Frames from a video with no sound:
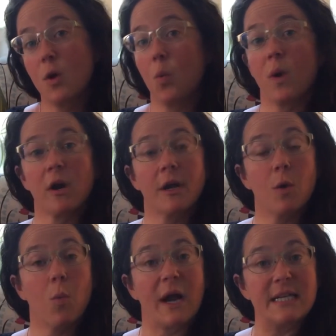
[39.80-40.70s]

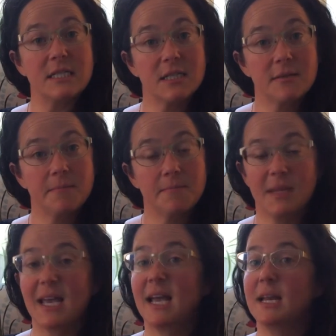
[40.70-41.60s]
wearing white,
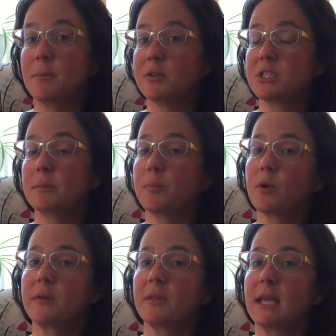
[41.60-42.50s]
and most
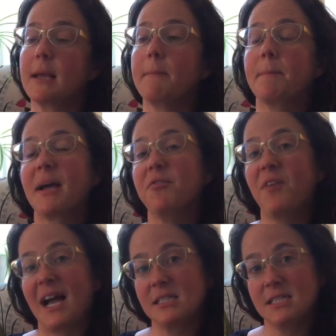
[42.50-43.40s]
importantly, by
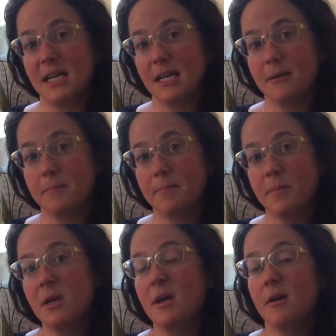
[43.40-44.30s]
fasting.
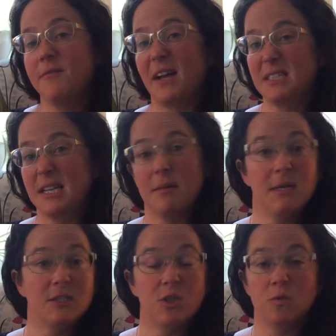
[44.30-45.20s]
Fasting
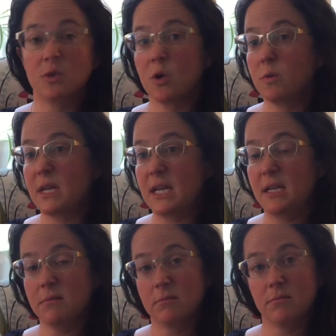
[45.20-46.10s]
means you don't
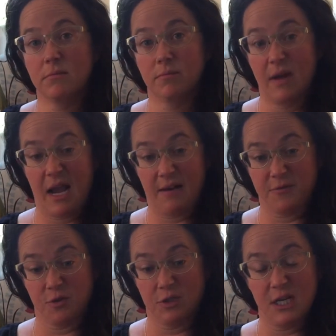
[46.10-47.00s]
eat
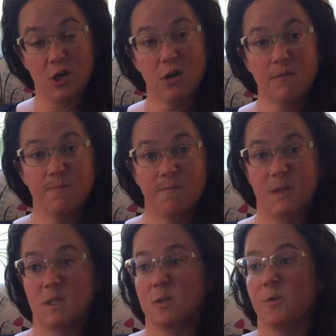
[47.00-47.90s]
after dinner
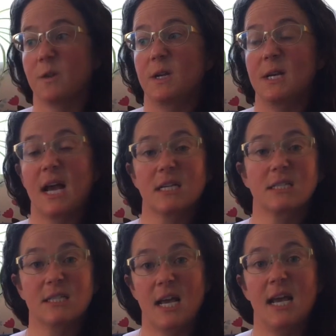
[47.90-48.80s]
until the
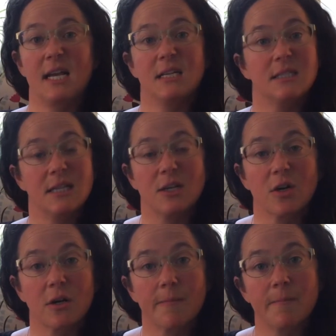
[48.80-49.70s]
next day at
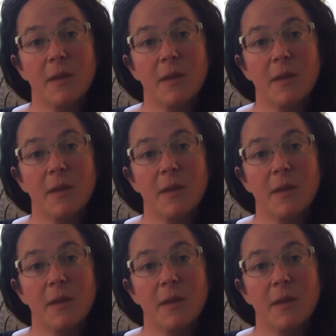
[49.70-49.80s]
dinner.